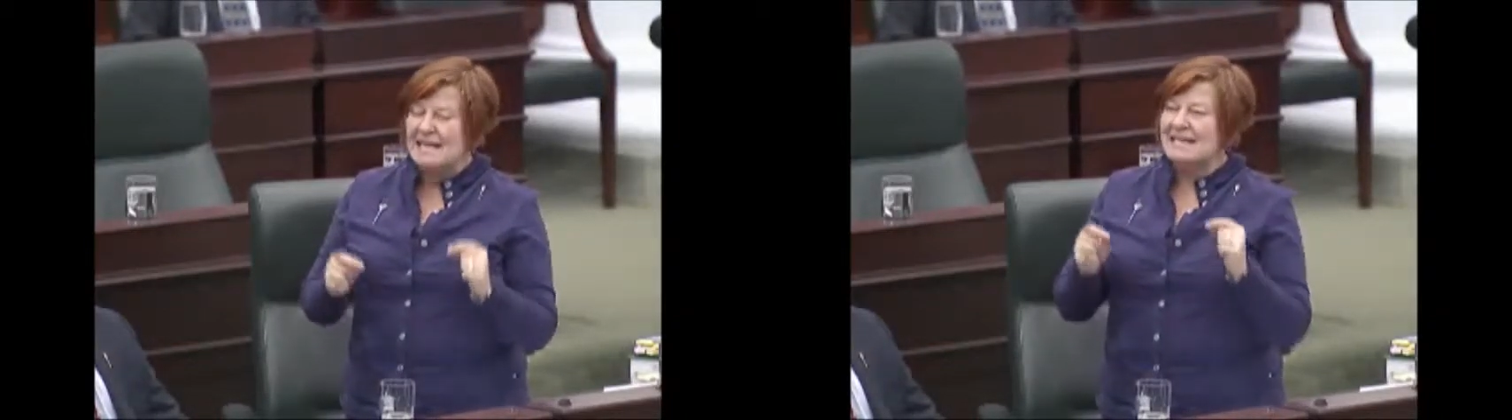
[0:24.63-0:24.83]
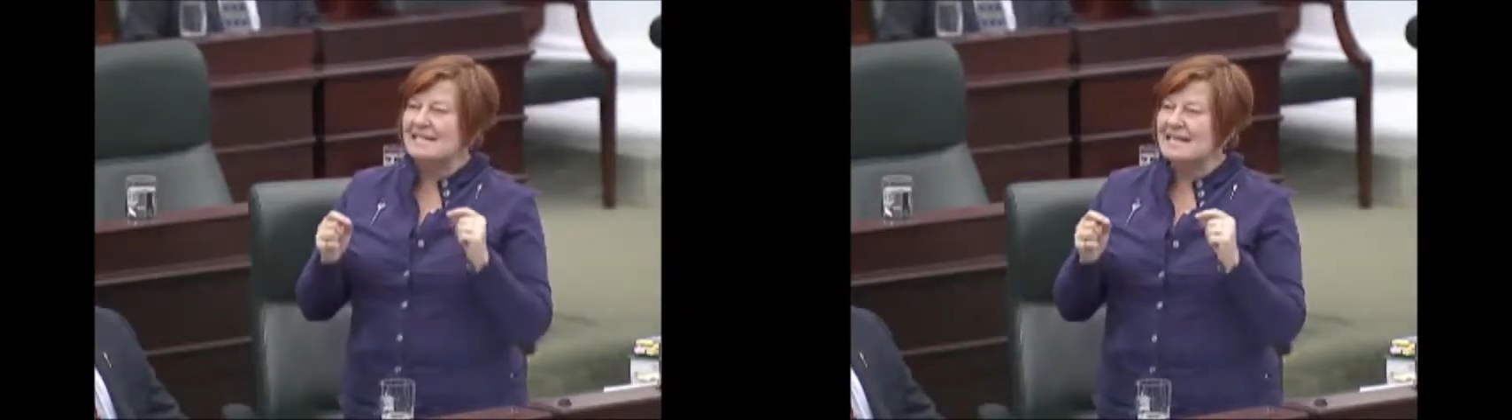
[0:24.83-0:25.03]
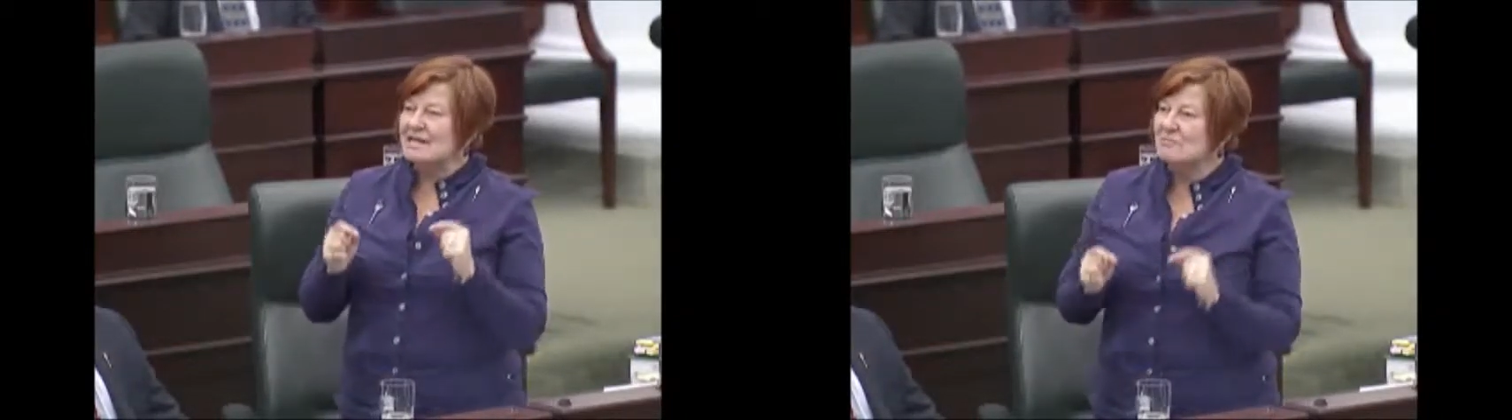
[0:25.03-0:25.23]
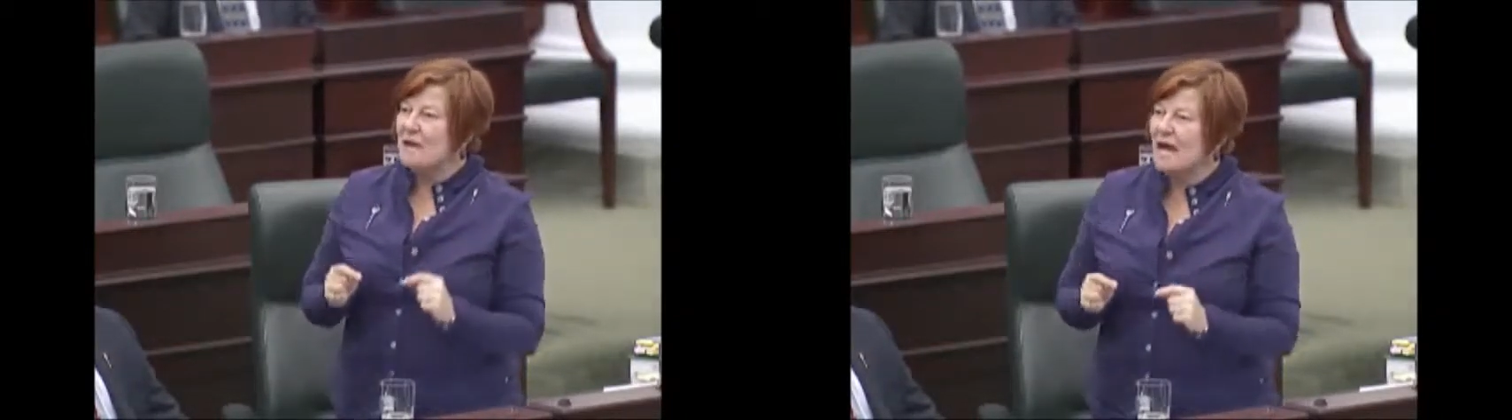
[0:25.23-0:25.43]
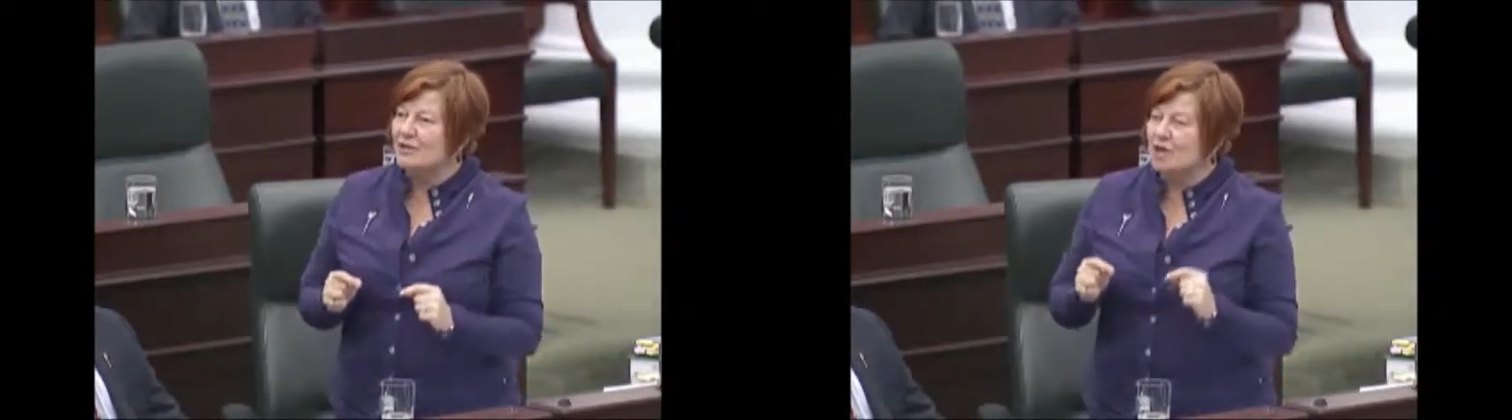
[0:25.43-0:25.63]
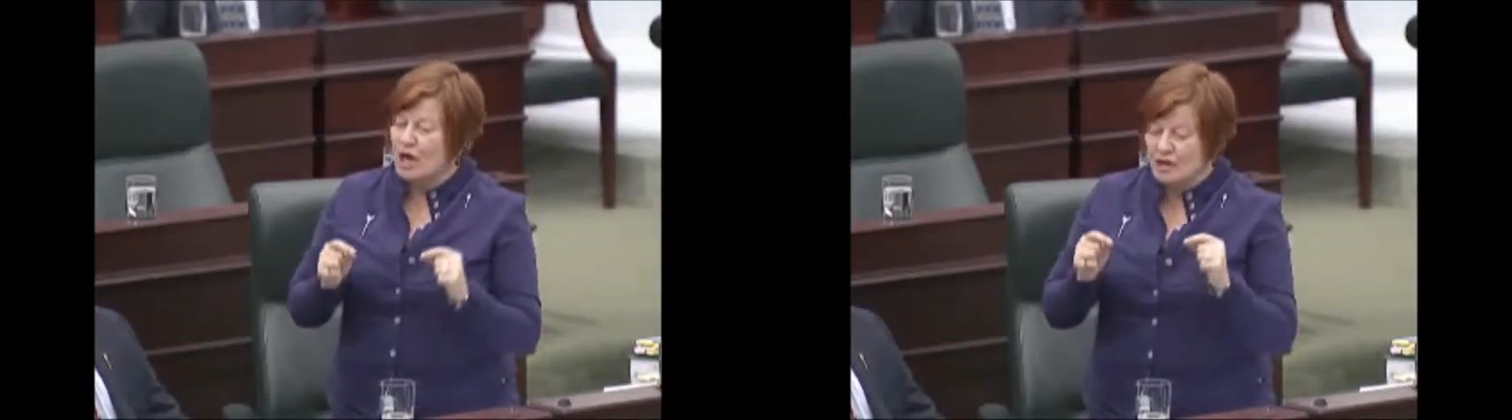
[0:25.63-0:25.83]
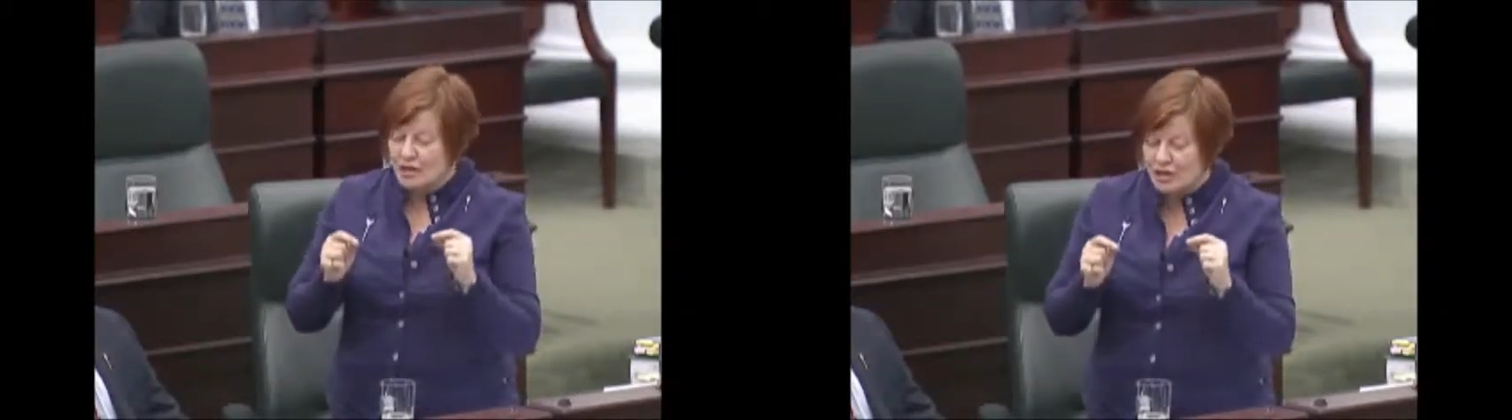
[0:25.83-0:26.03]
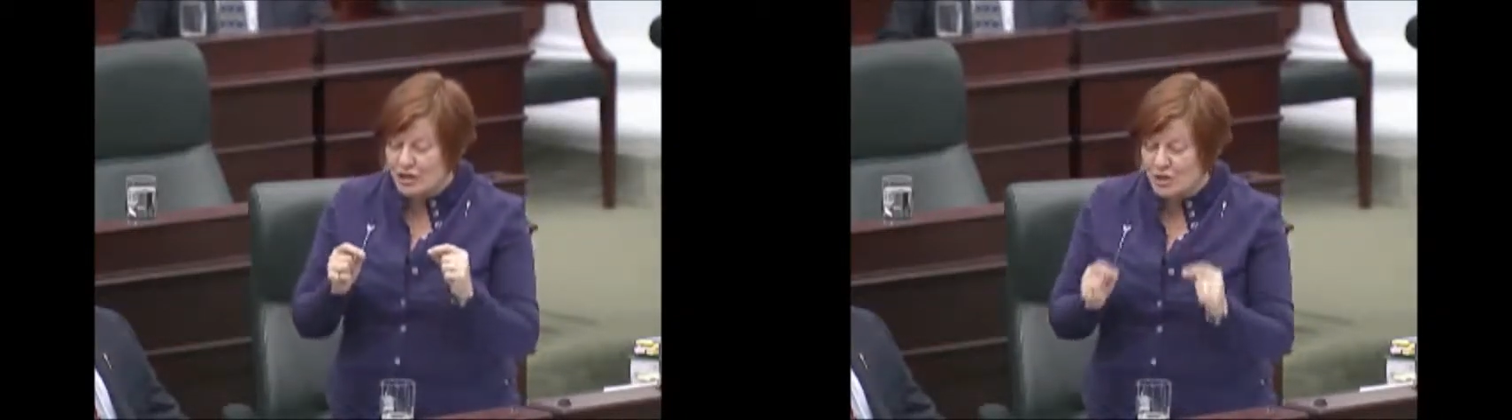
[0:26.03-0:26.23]
it is the impact on
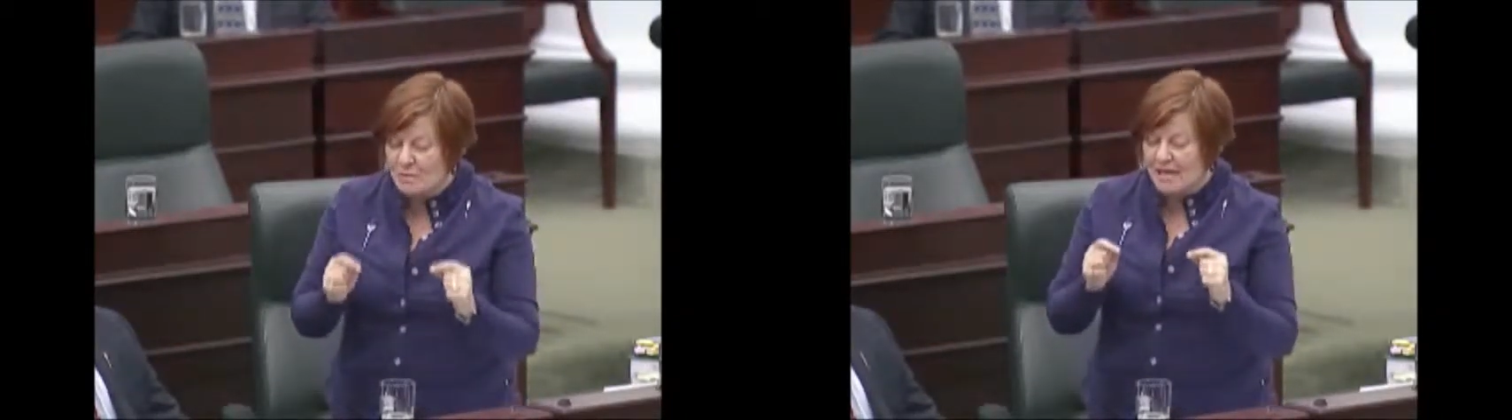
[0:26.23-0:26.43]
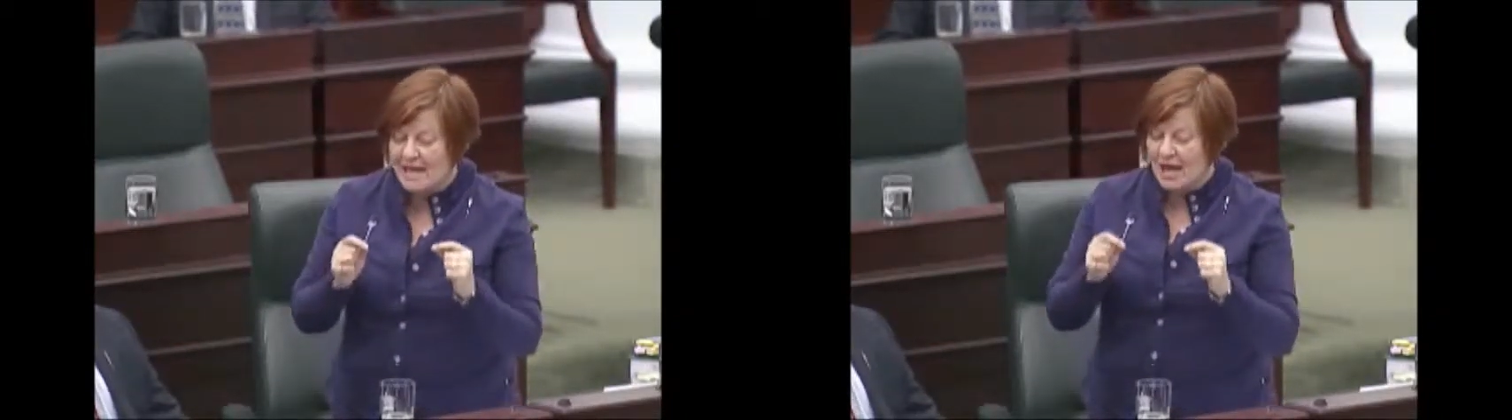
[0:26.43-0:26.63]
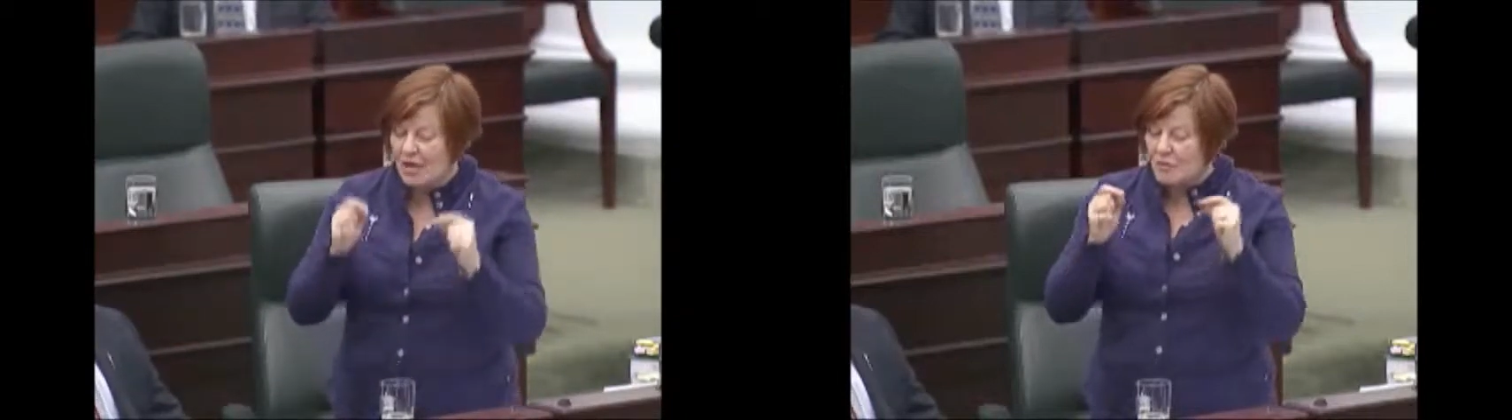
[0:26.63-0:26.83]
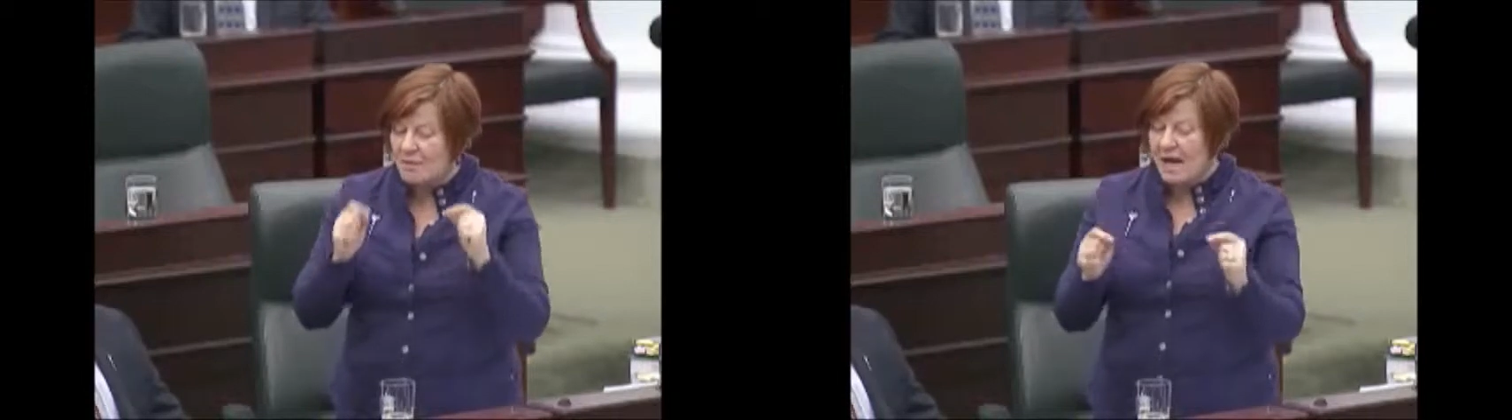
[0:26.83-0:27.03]
human health,